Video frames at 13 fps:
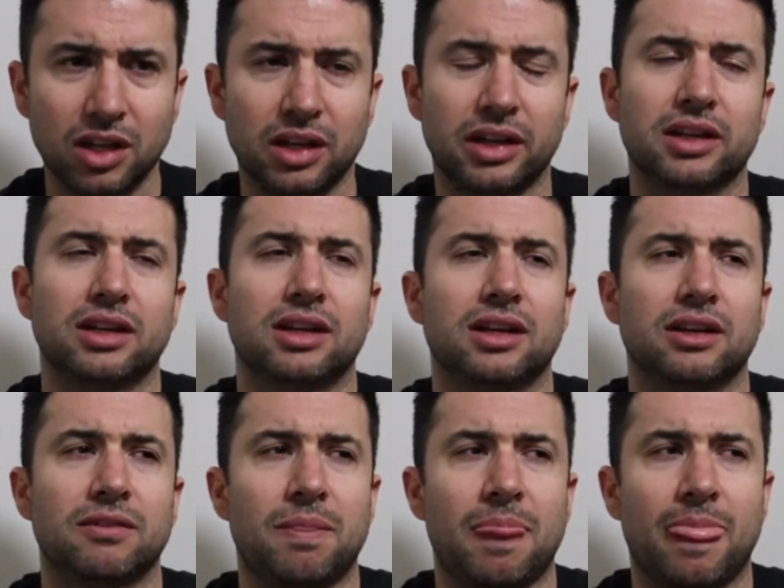And
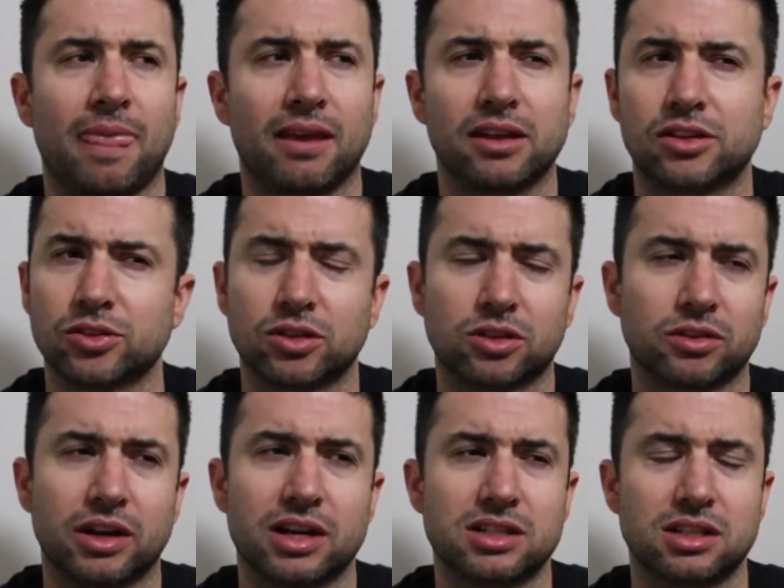uh, it's real
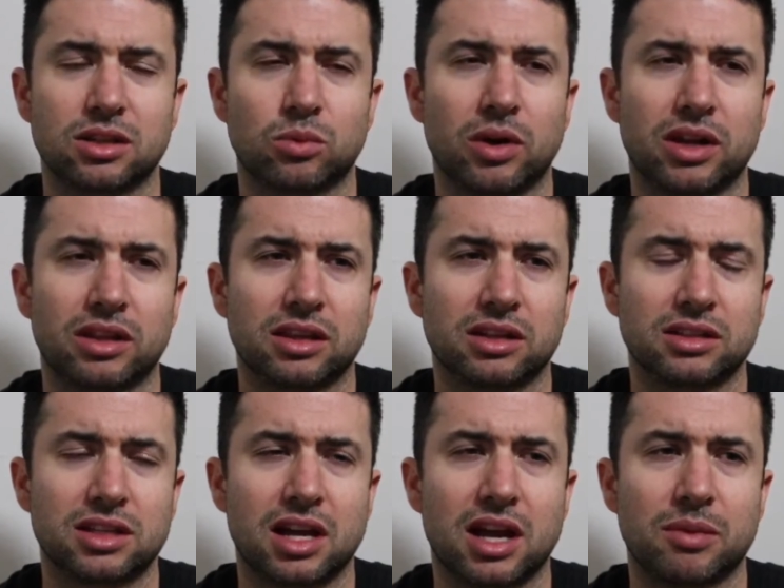crazy the way
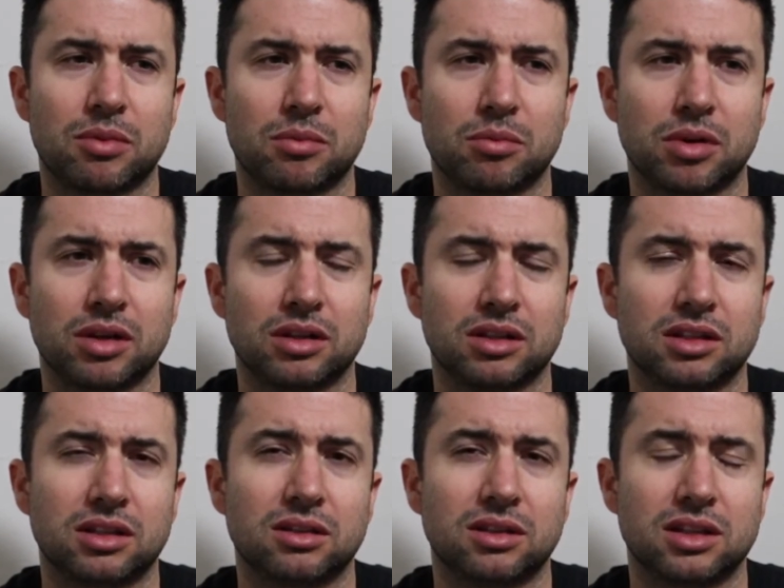things happen, but you
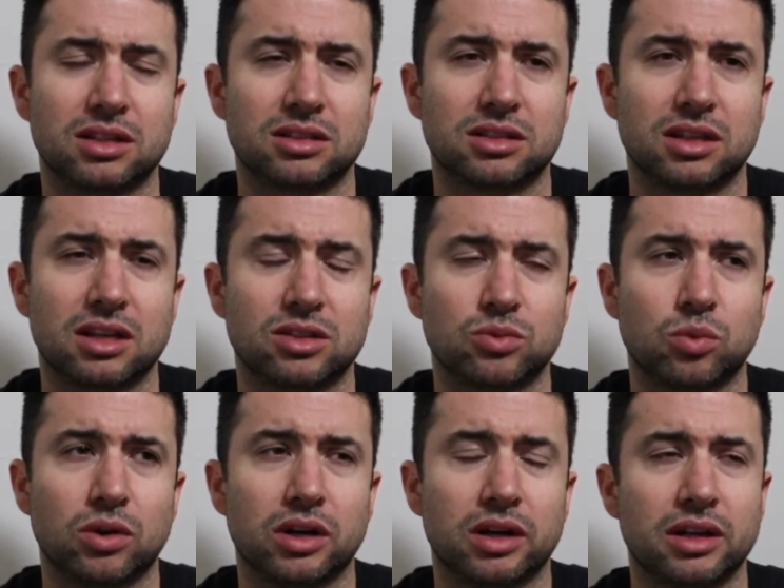know, that's
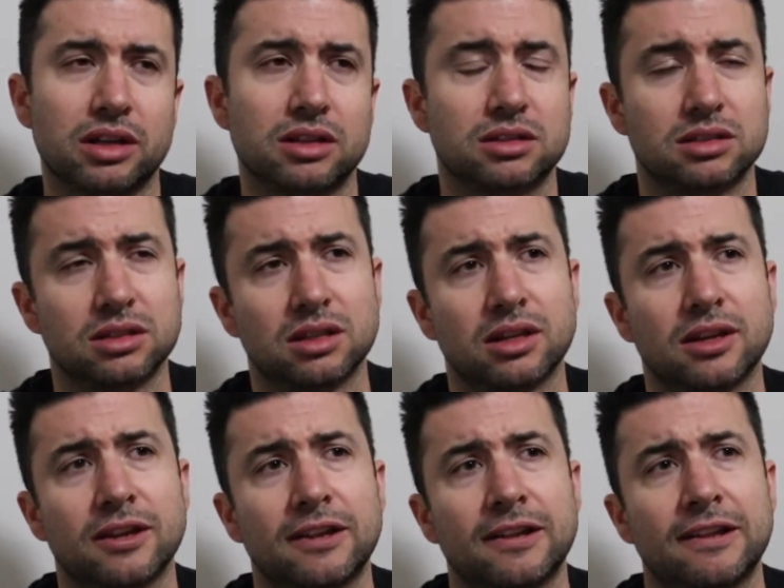that's what it is.
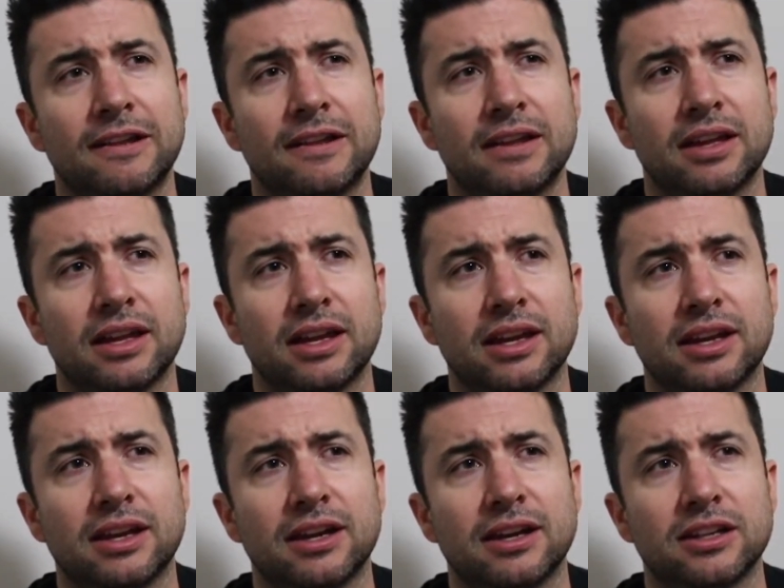
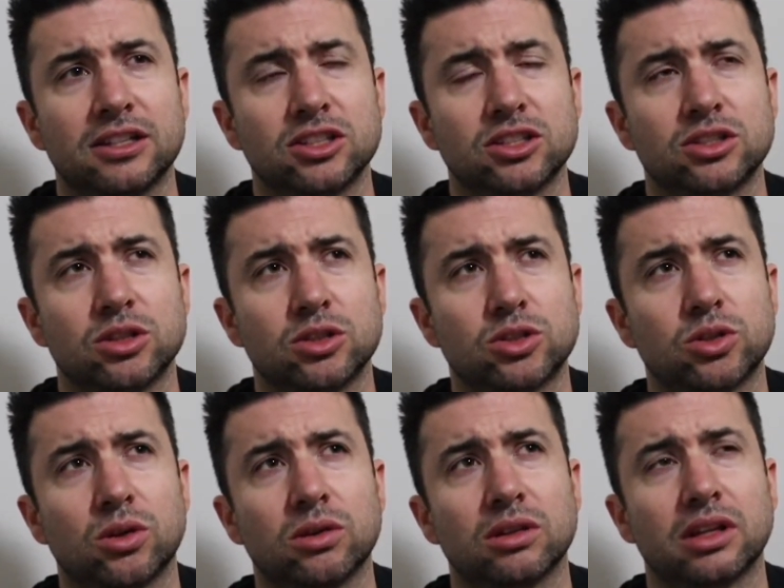And uh, so
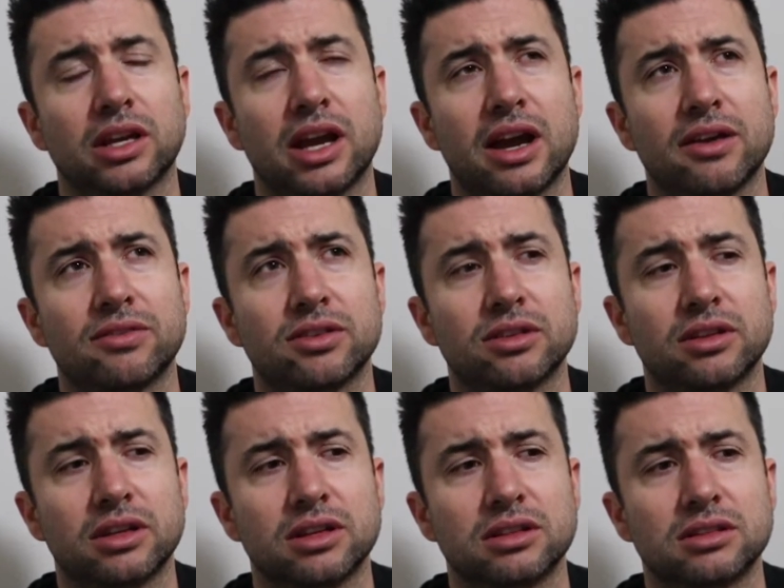shortly after
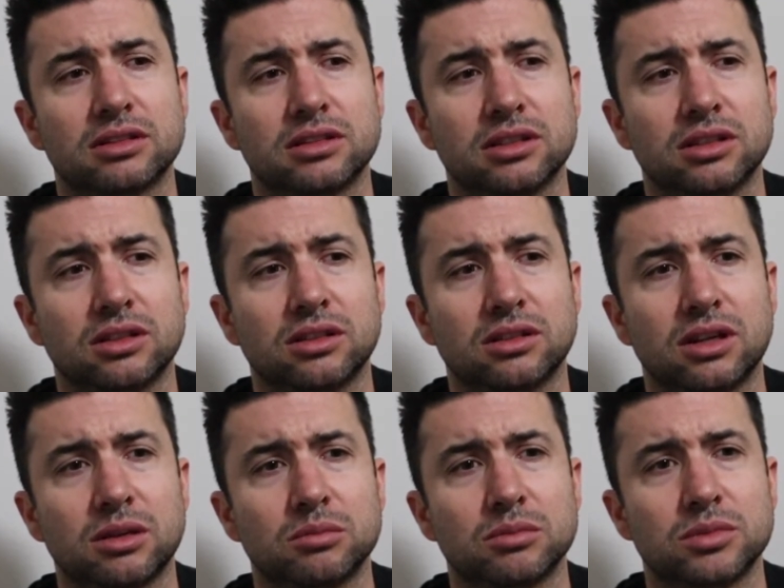this, you know,
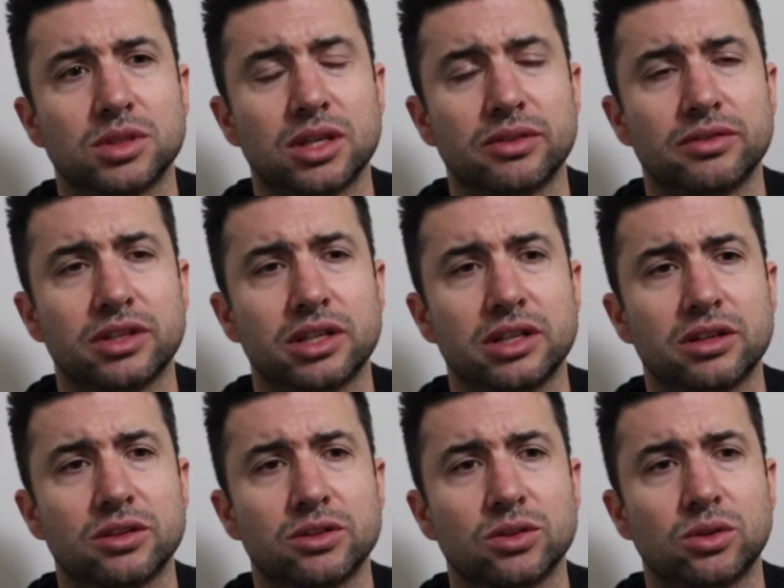I'm seventeen
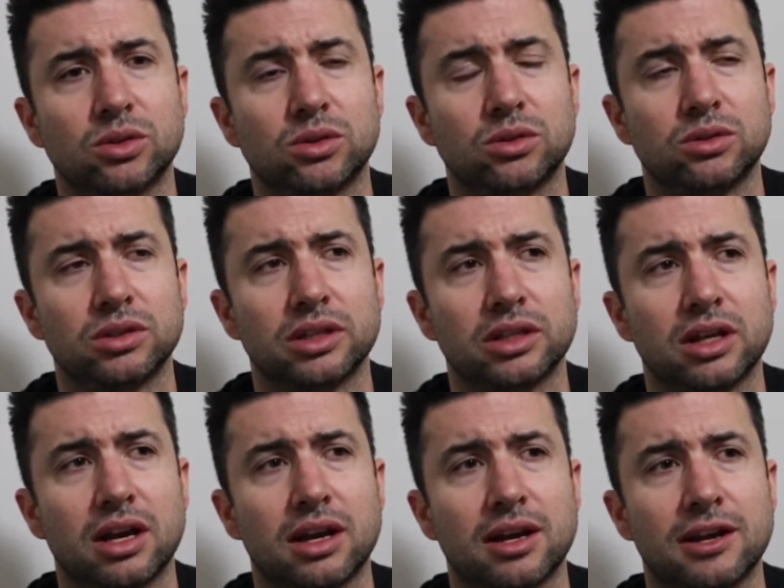years old, and
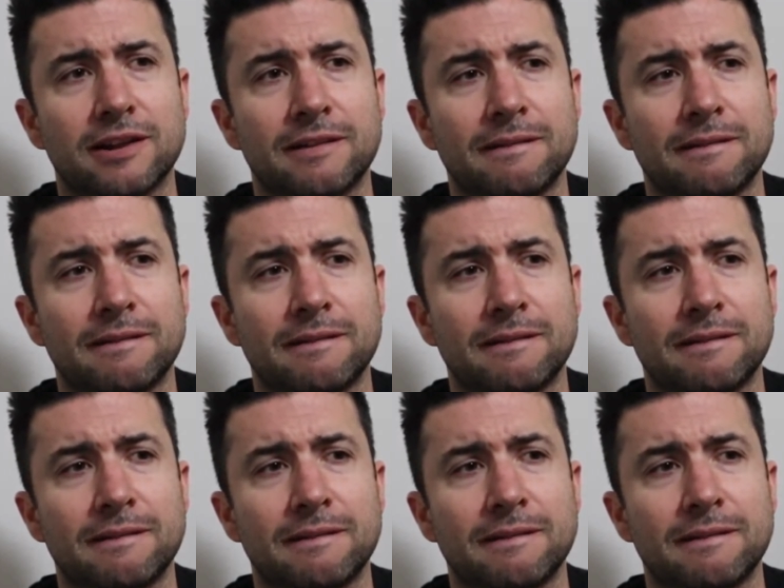uh,